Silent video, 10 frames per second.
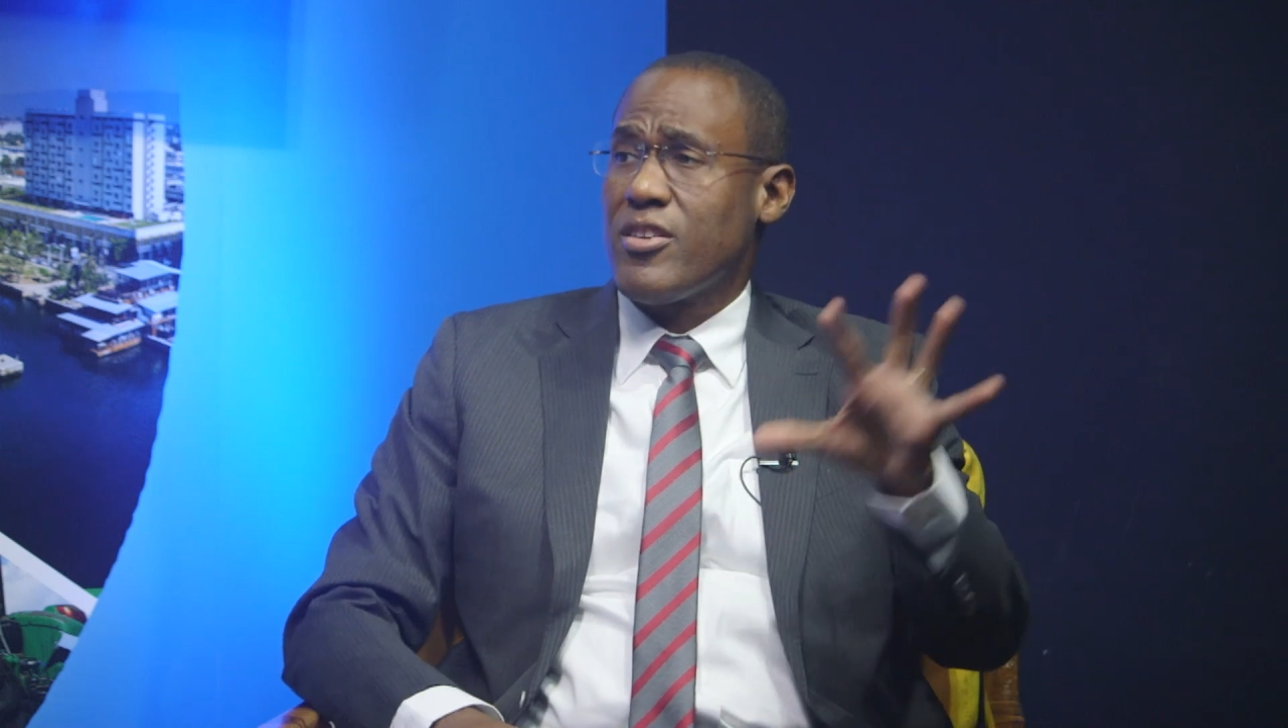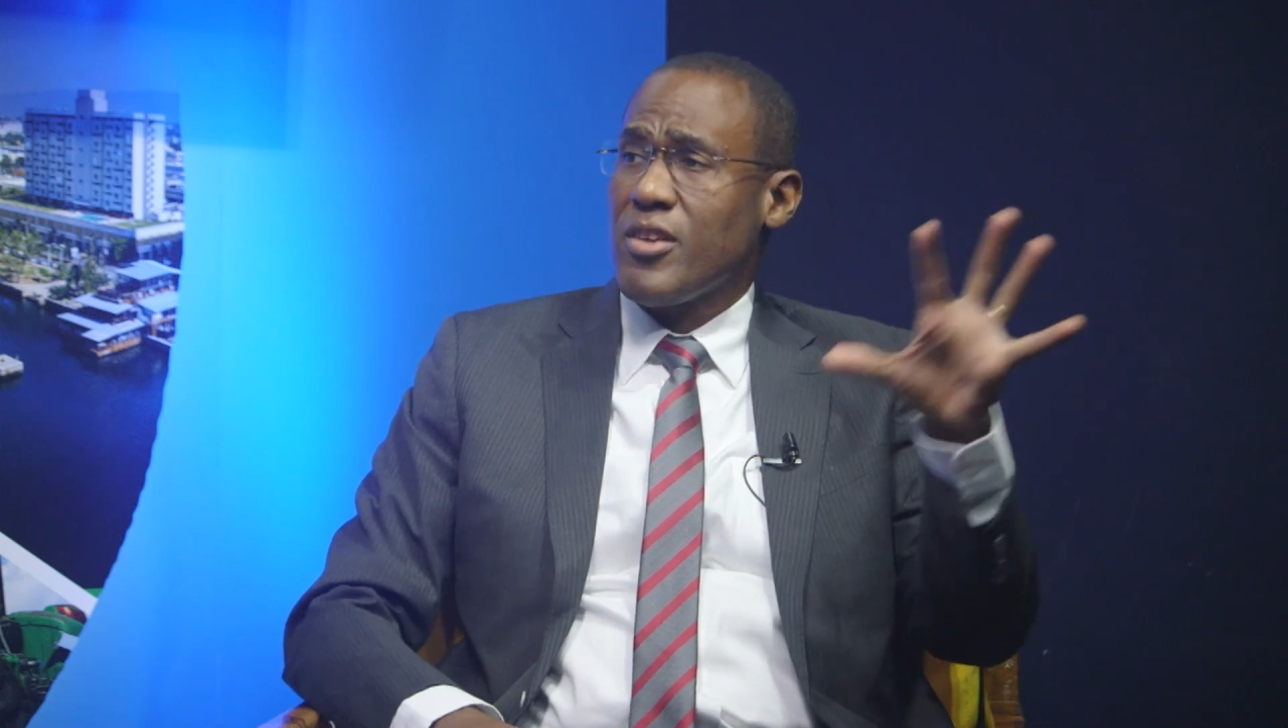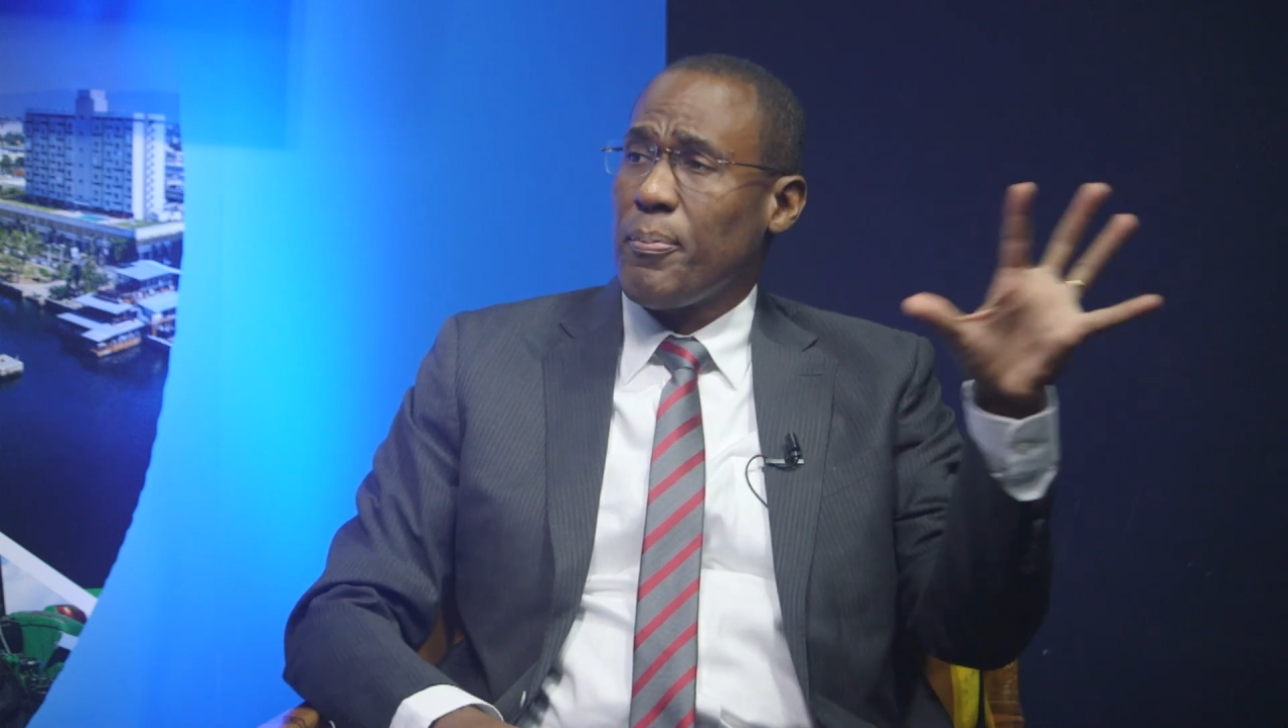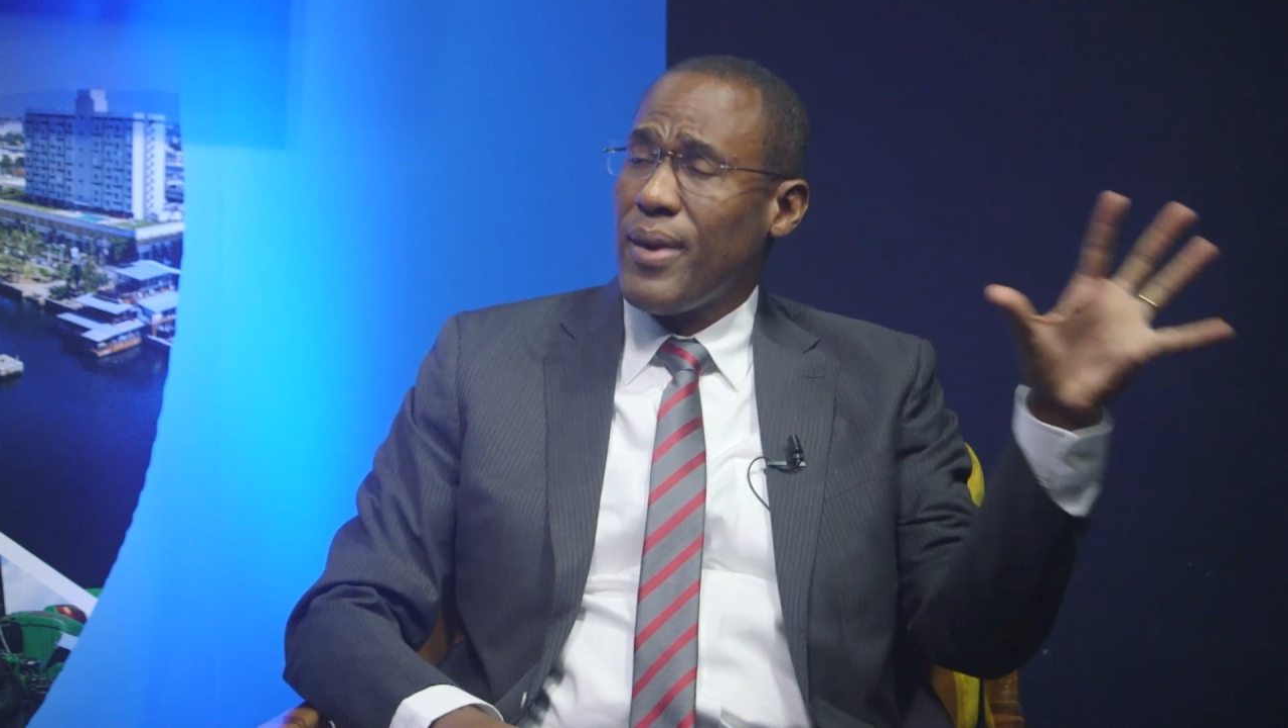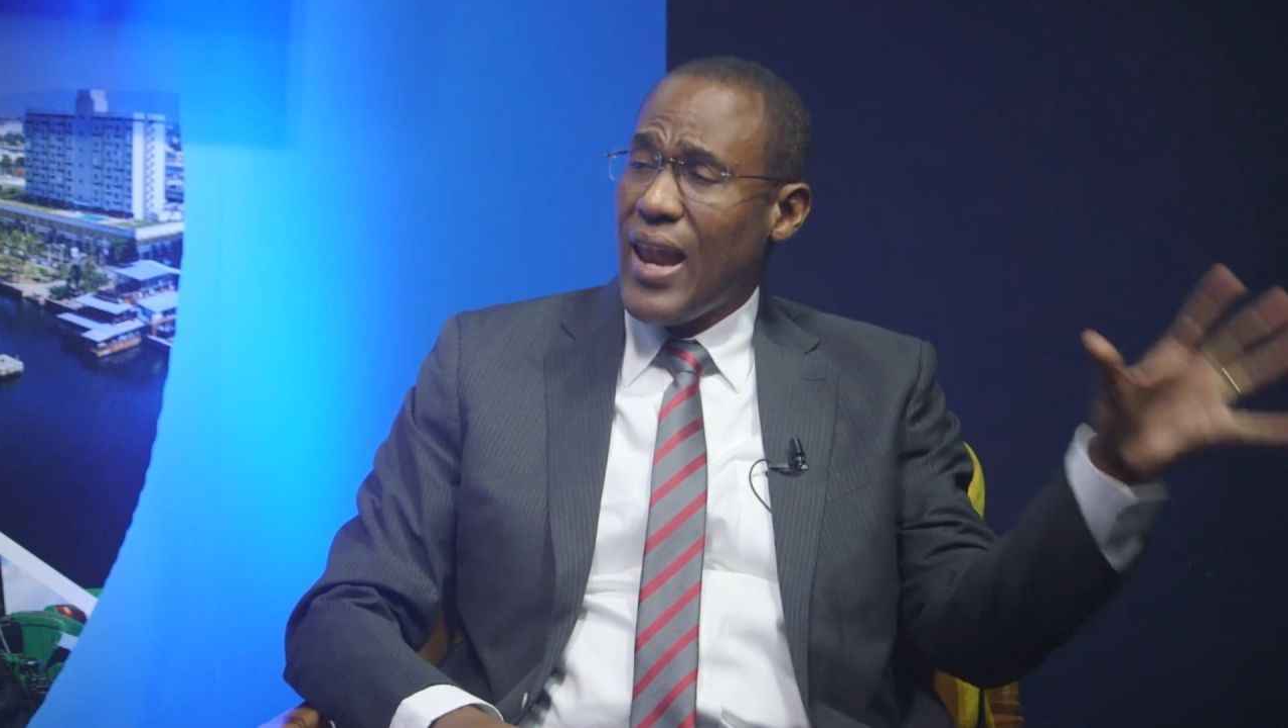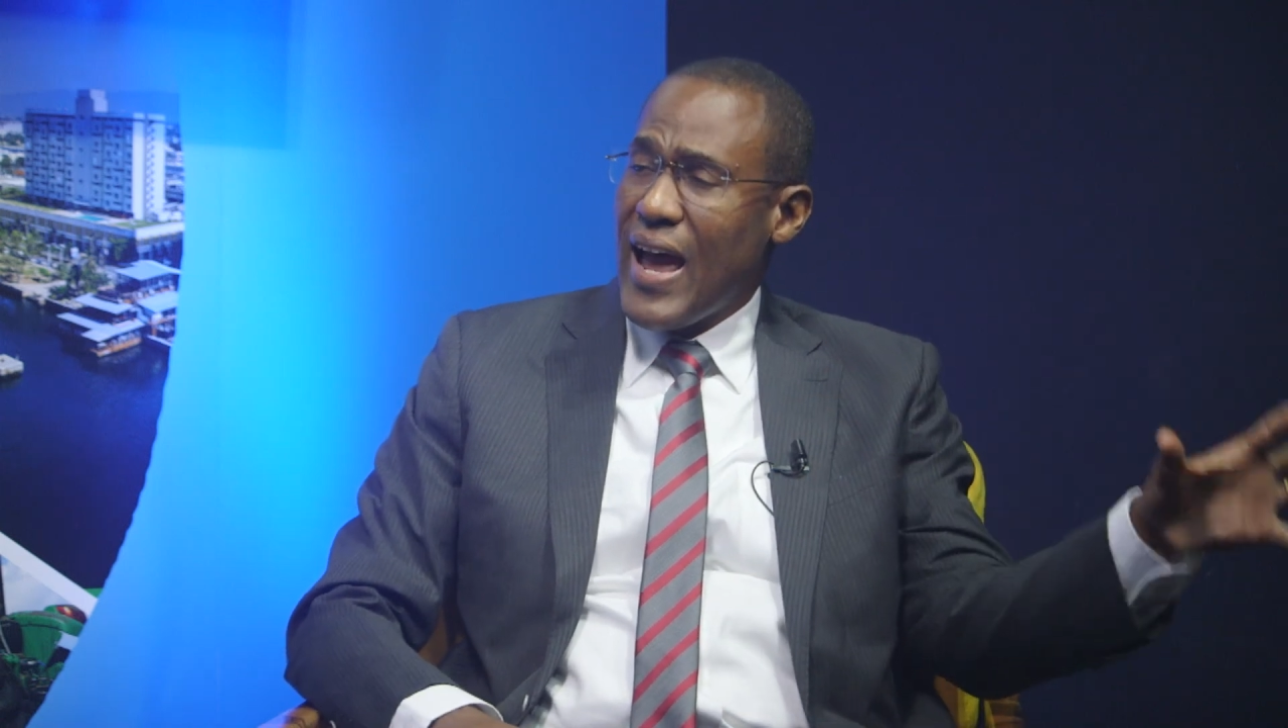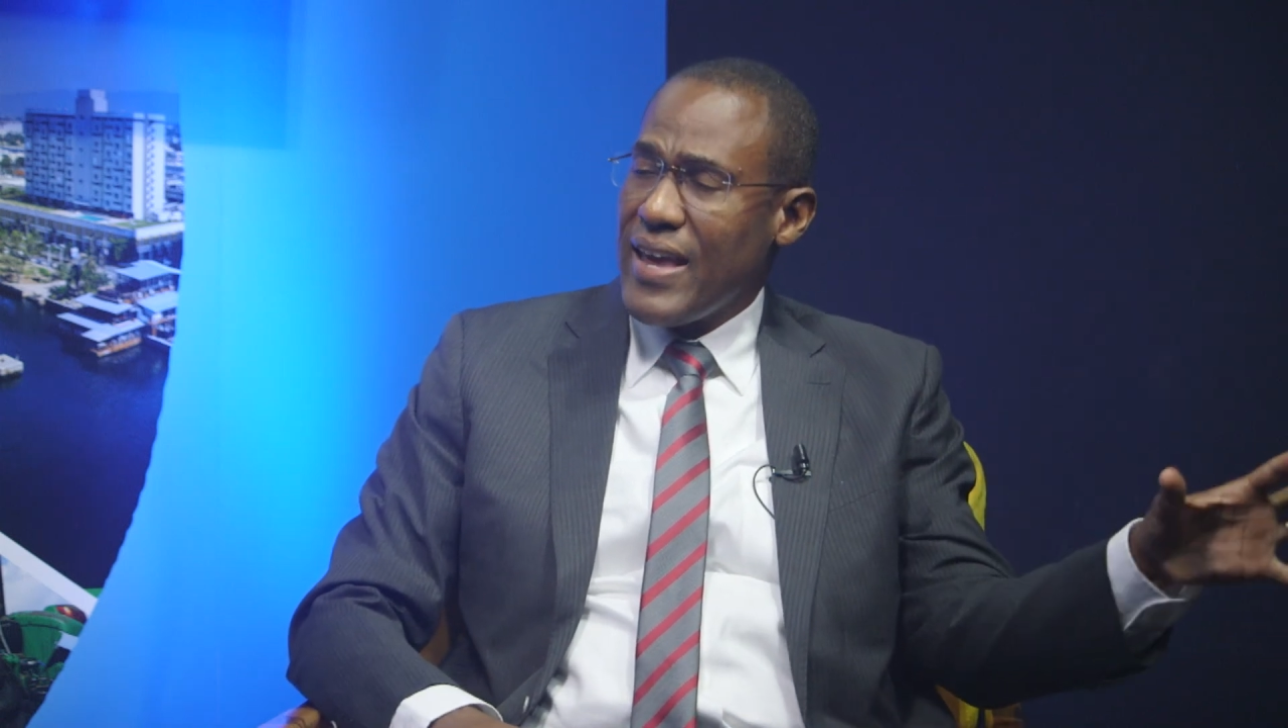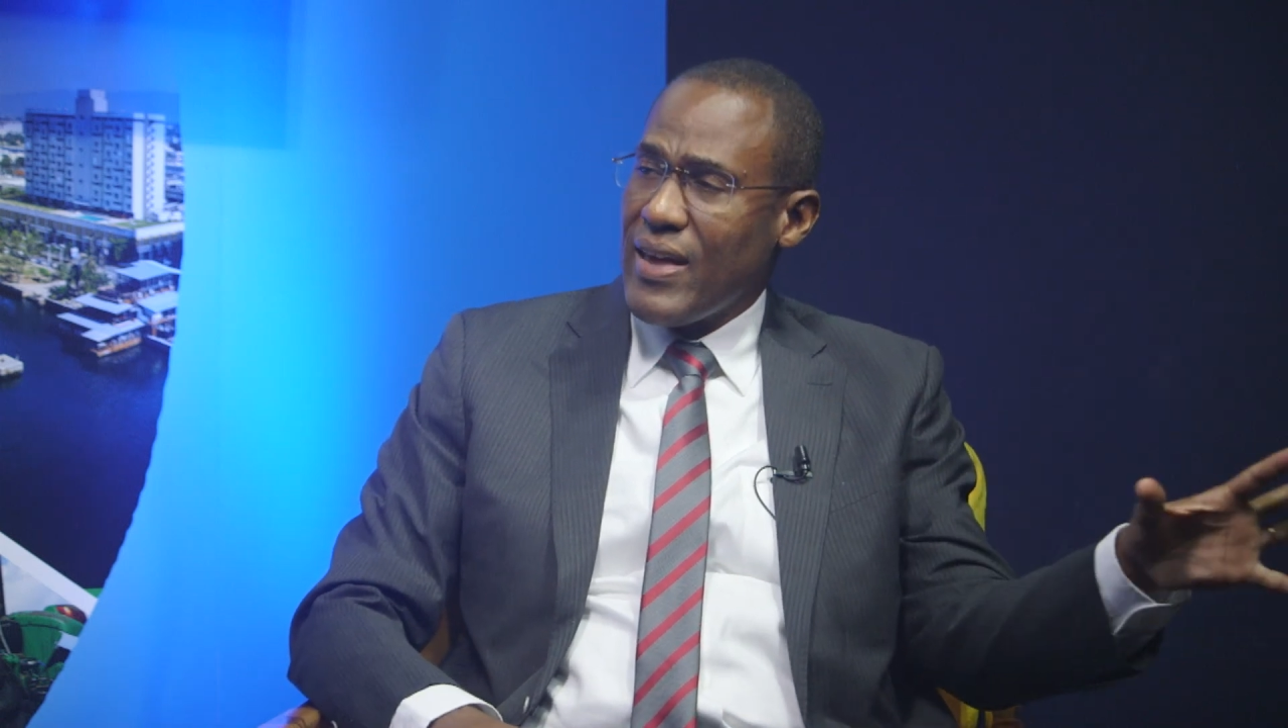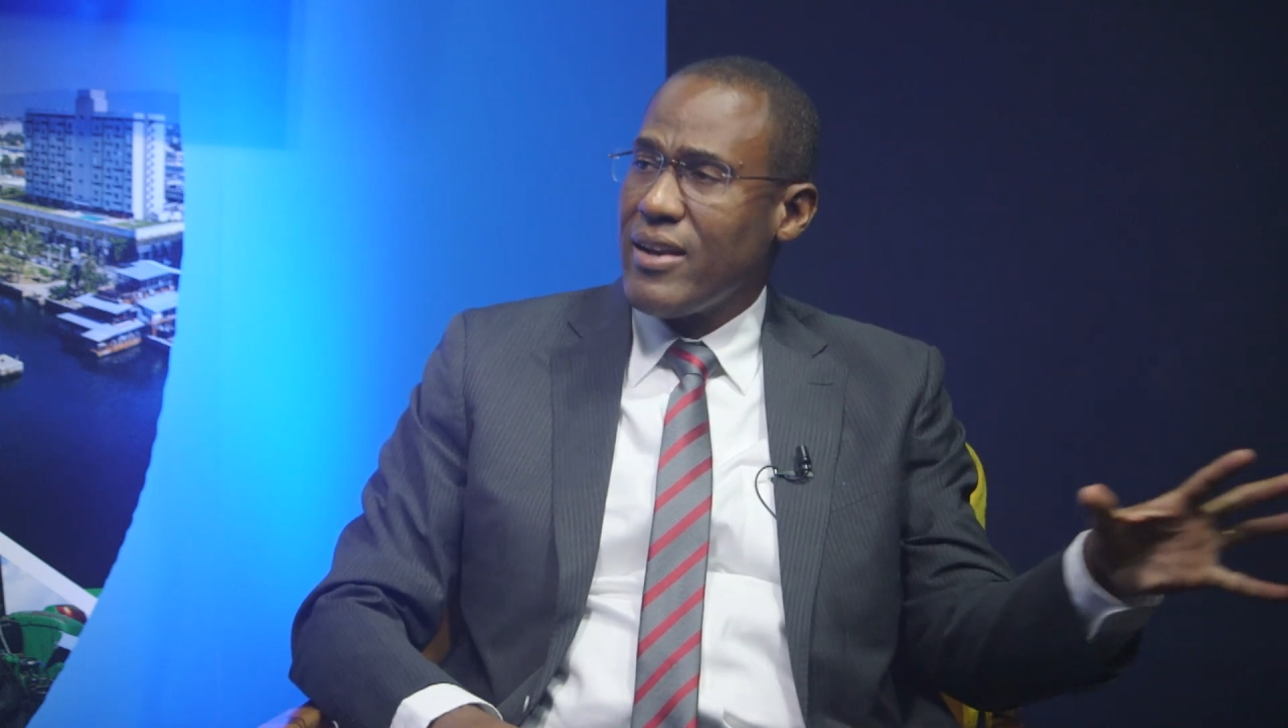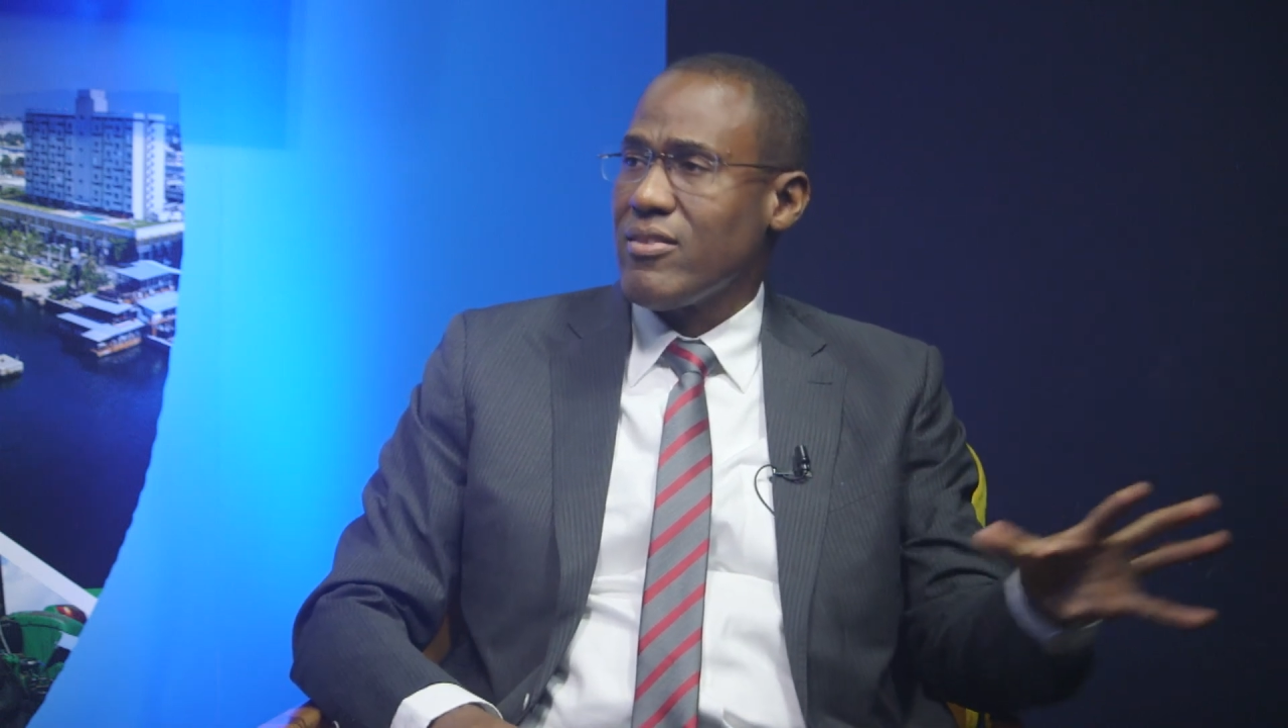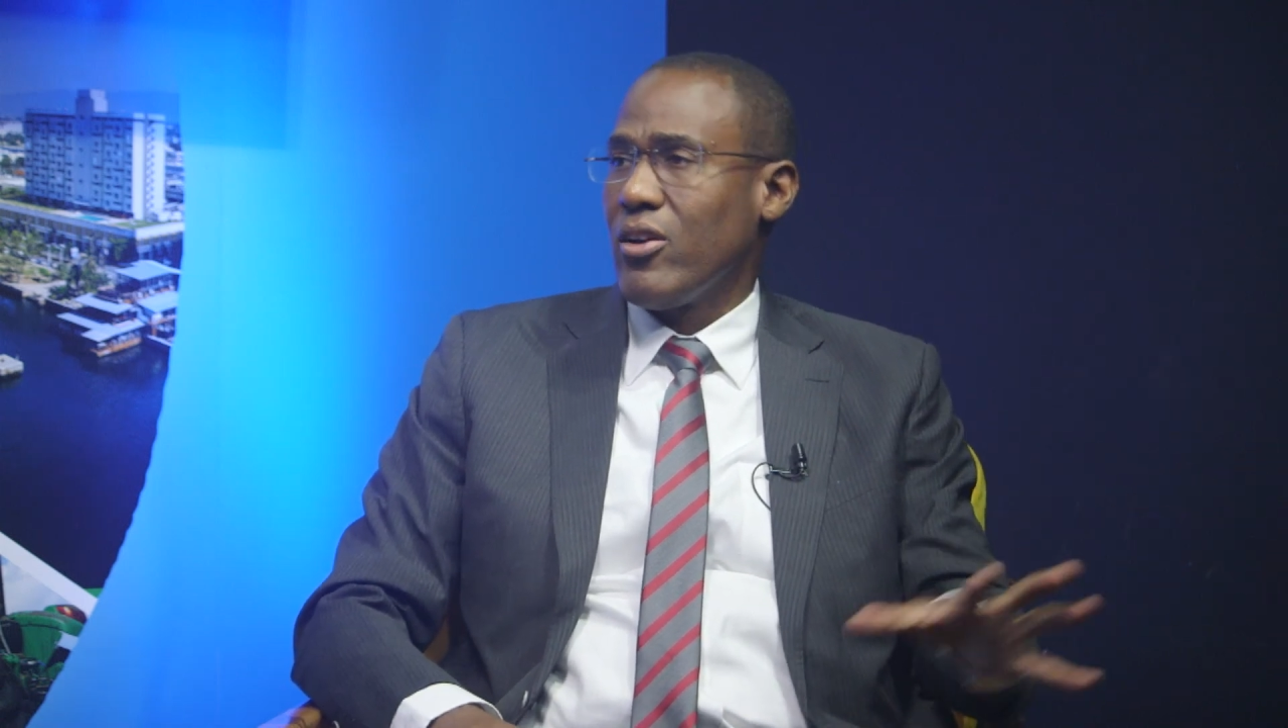supply that is